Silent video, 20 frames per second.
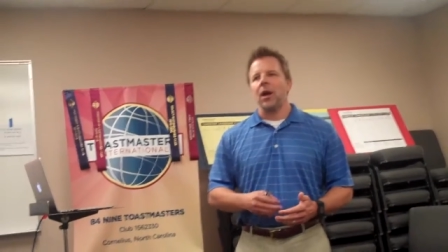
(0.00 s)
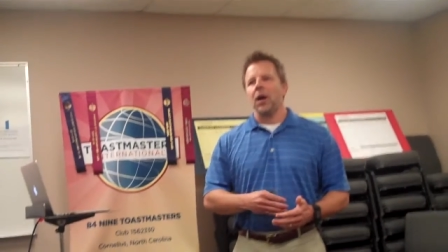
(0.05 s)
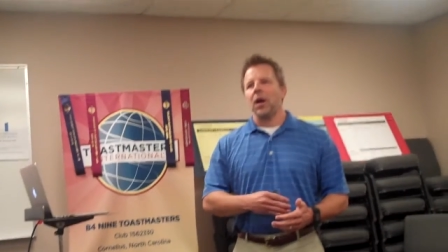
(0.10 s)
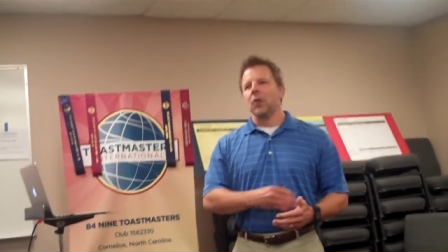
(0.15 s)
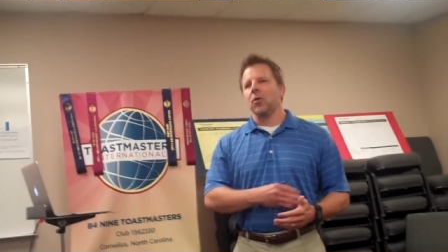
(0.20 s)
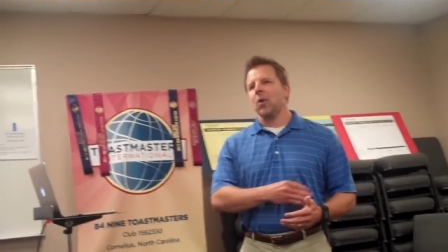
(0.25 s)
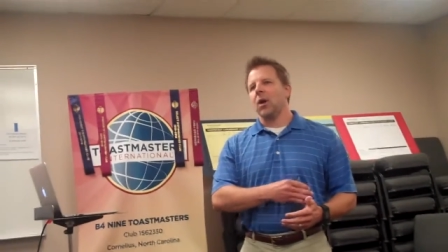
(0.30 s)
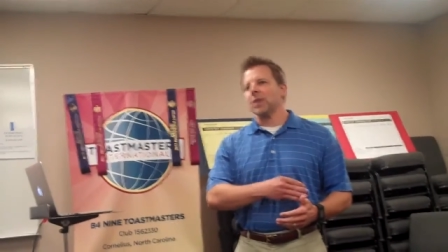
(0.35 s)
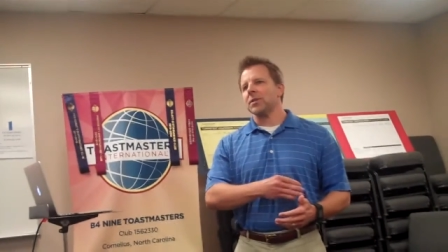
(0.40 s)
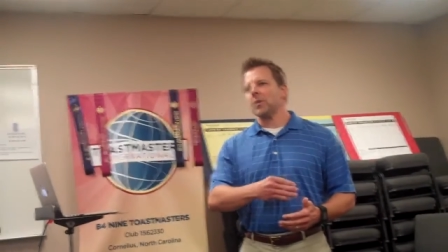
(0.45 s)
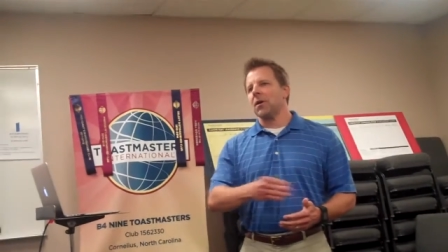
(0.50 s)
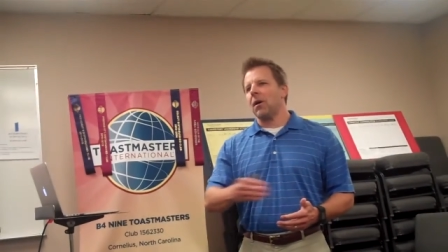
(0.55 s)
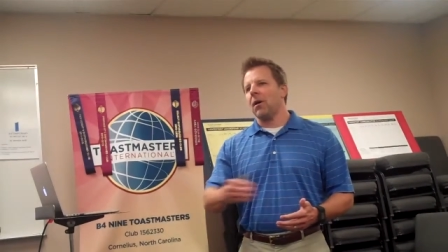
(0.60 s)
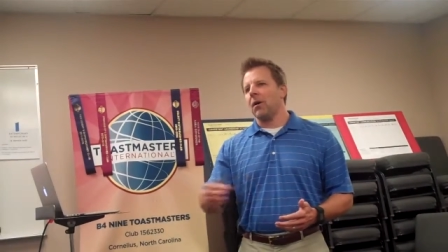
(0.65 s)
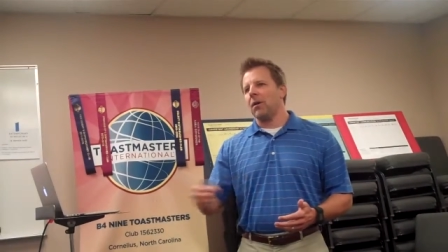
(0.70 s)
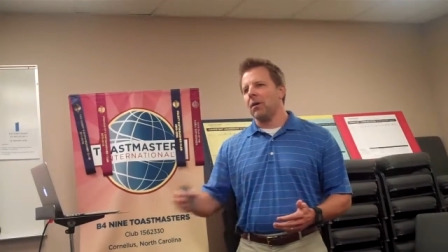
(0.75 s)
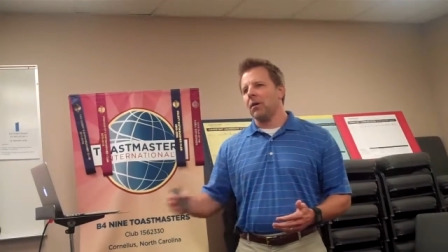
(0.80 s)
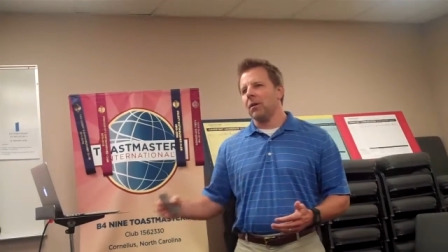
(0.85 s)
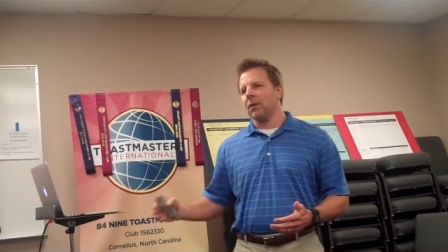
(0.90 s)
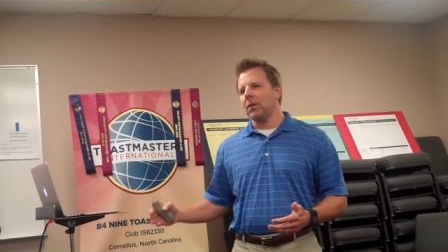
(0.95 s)
across
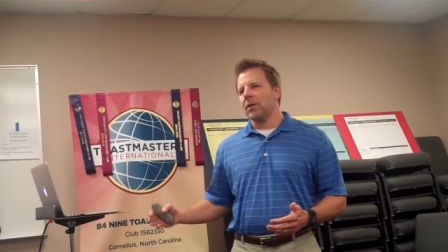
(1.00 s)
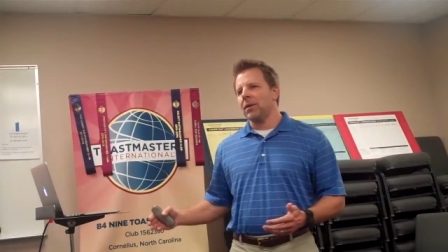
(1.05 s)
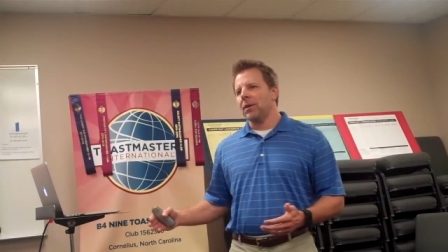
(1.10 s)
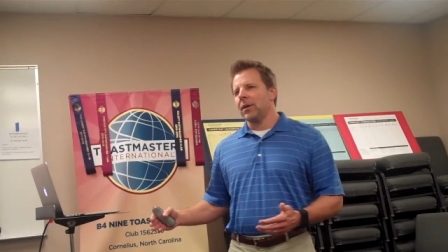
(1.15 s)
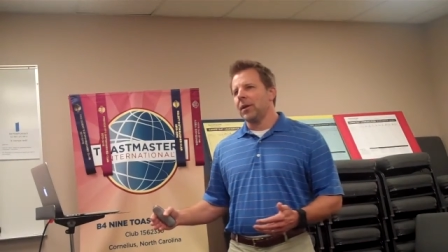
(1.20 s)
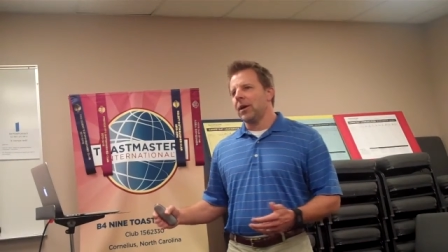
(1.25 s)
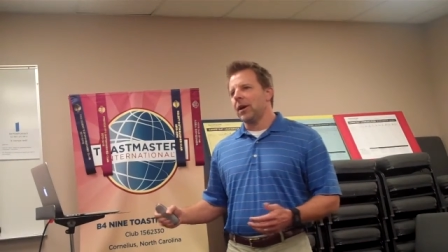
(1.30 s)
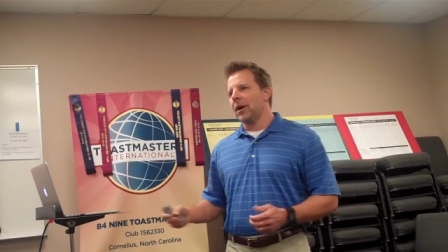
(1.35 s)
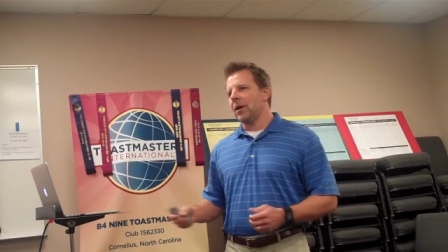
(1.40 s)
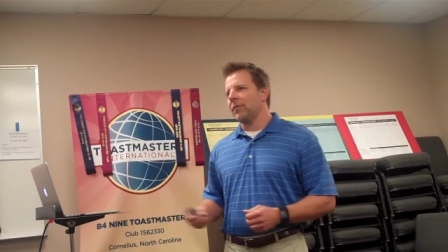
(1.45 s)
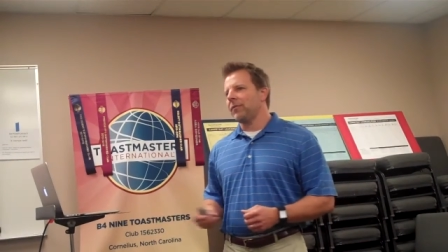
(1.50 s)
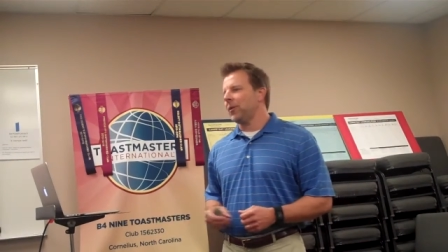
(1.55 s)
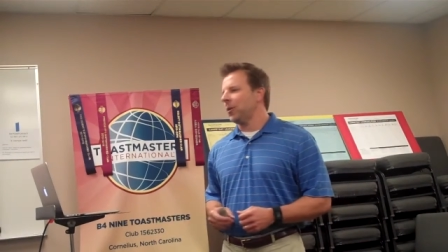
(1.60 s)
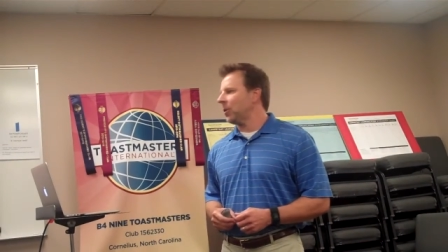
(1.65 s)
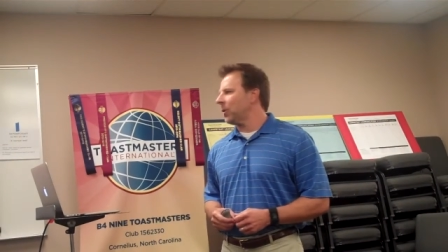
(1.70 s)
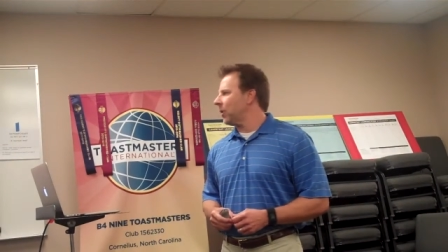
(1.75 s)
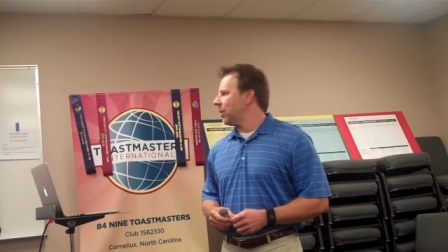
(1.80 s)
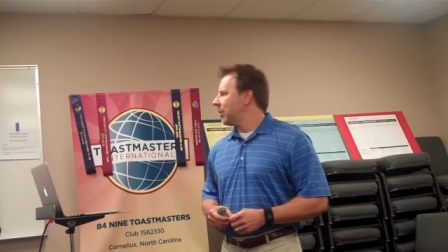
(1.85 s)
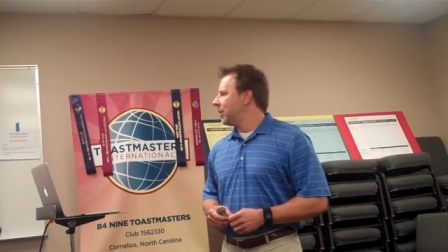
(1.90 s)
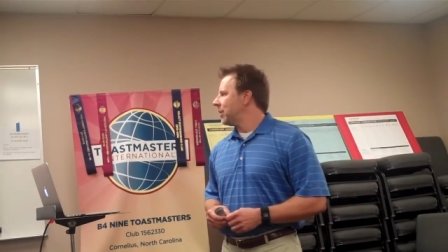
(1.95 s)
all of
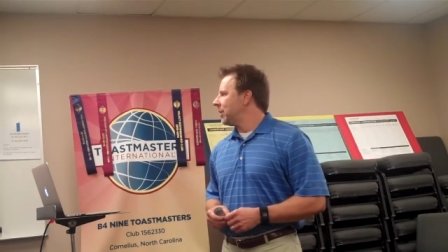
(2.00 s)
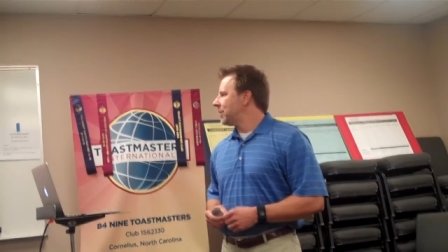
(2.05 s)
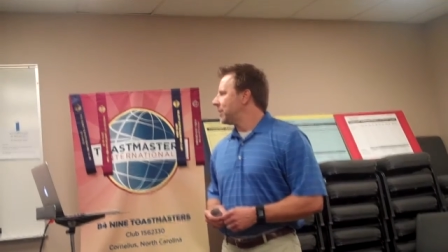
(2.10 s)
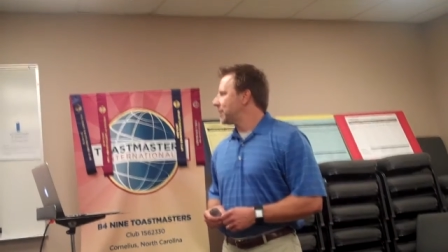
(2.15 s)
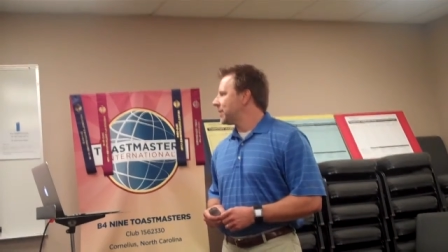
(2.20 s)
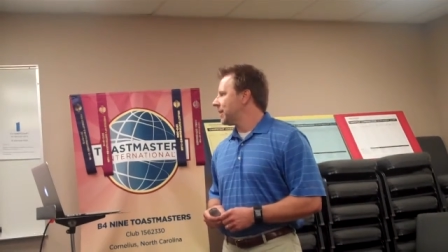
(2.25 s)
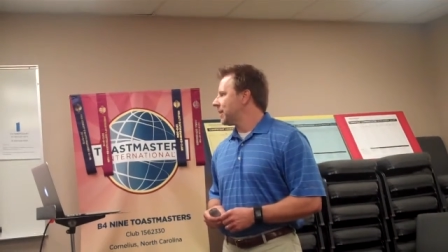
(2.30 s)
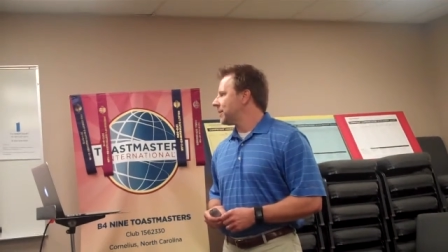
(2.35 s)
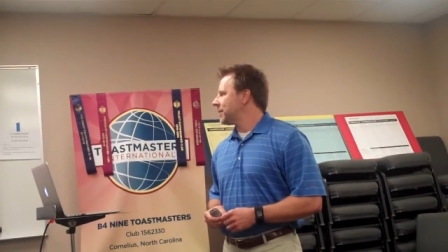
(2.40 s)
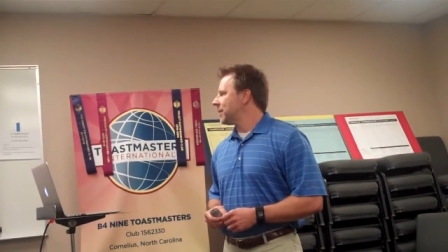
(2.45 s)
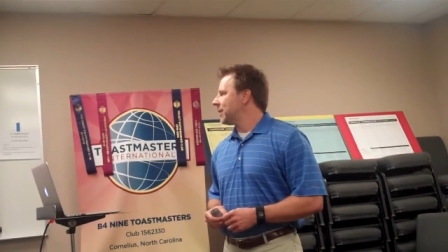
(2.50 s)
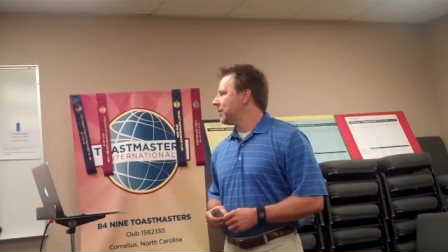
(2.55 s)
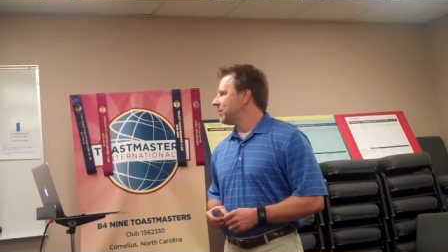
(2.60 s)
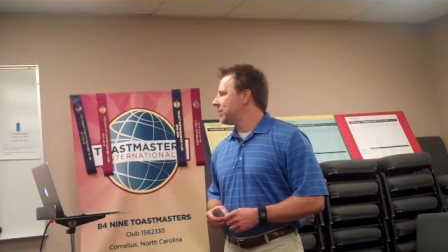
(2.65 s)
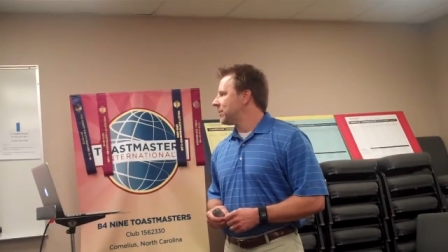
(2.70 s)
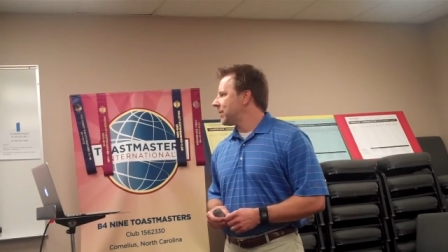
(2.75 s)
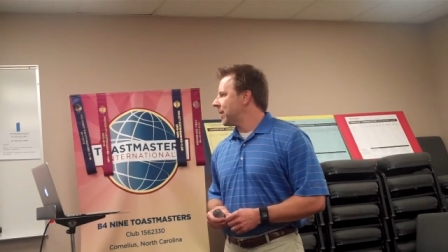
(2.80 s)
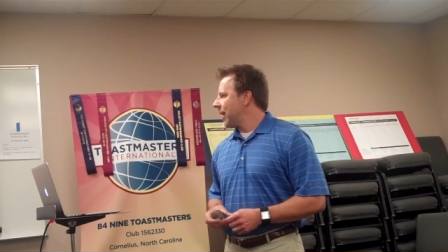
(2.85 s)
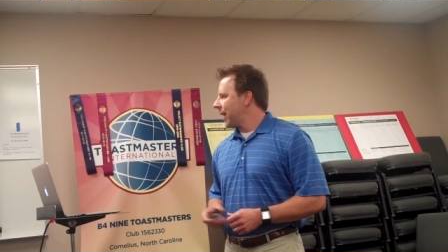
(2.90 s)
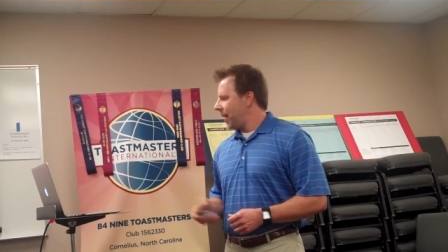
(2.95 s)
your
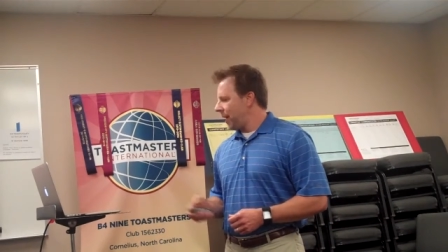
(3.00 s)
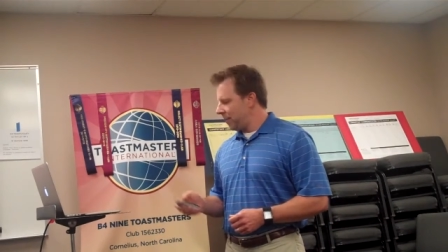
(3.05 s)
systems.